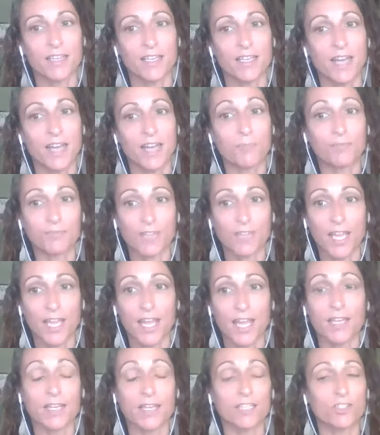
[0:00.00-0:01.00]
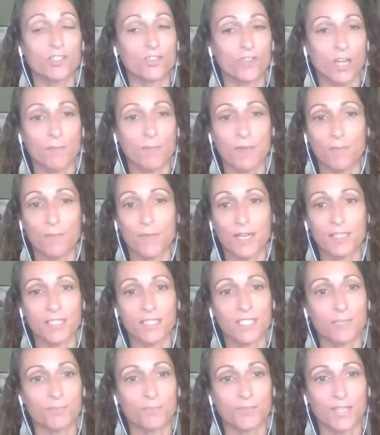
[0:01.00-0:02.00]
I try my
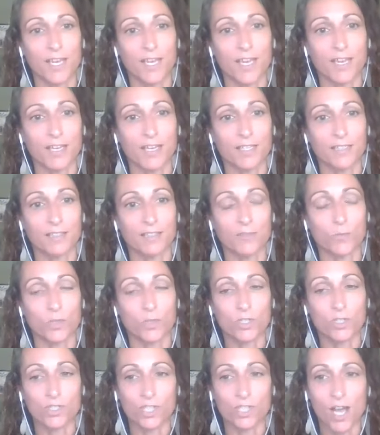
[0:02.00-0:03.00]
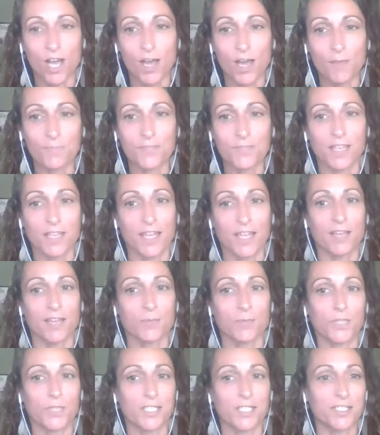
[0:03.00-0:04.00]
best to plan workshops
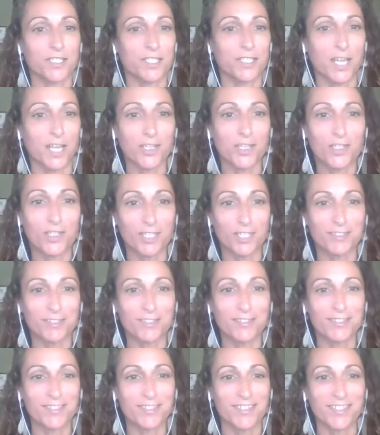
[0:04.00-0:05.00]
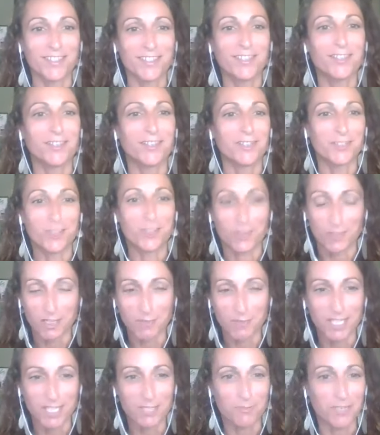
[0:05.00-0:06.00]
and presentations during
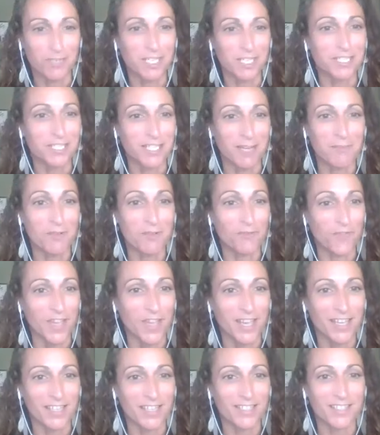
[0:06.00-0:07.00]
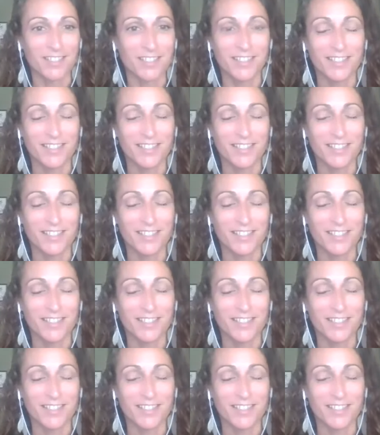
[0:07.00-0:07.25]
my spring and summer phase.